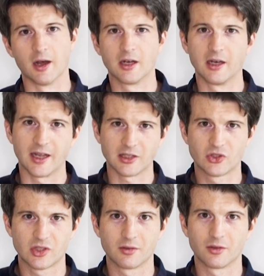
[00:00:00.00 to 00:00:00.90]

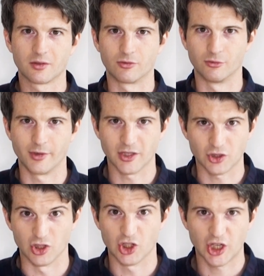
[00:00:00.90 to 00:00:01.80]
less rich
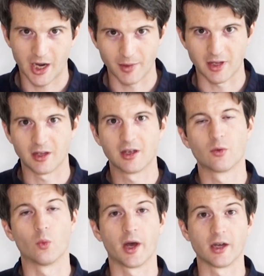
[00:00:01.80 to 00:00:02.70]
and jammy
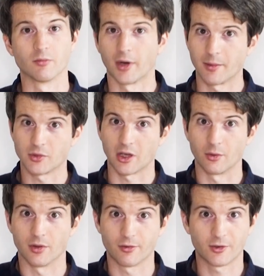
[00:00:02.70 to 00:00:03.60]
wine, perhaps go
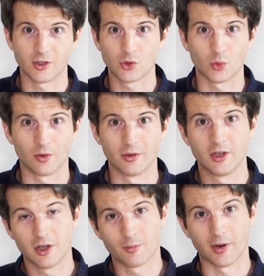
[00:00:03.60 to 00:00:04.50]
with the French one.
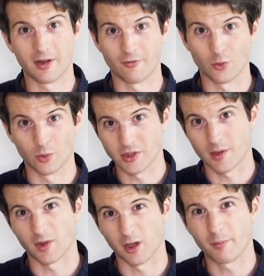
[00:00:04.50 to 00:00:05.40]
If you want
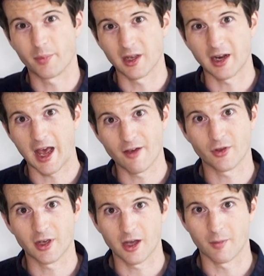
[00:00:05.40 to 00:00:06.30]
something a bit
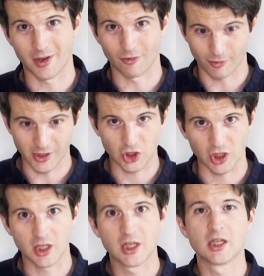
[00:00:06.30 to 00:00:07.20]
heavier, a bit
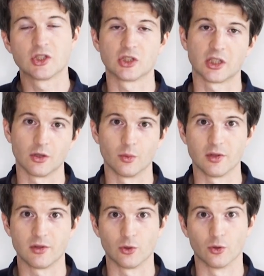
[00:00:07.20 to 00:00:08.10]
richer to go
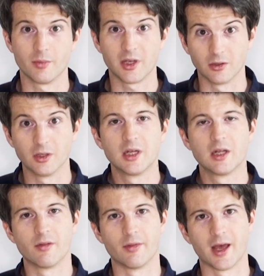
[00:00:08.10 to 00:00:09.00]
with your meal,
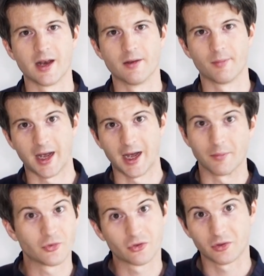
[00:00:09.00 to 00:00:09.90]
then
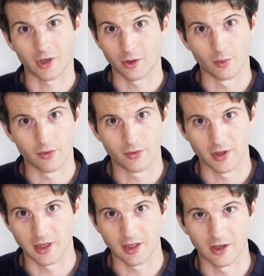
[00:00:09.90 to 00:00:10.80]
perhaps go with
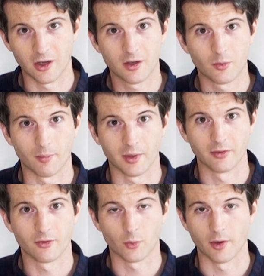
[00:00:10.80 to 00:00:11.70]
the
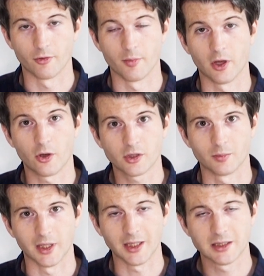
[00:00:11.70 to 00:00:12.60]
one from the hotter
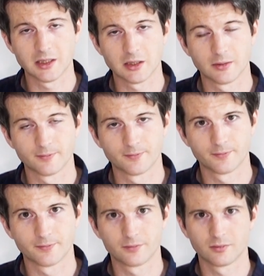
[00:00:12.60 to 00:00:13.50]
place.
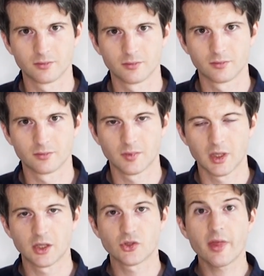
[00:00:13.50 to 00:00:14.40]

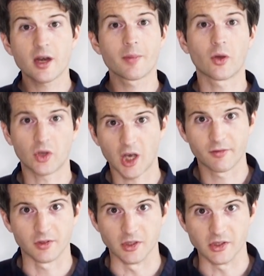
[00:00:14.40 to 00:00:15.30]
So that about
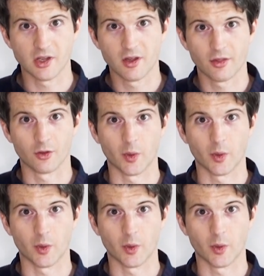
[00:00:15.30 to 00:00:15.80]
covers the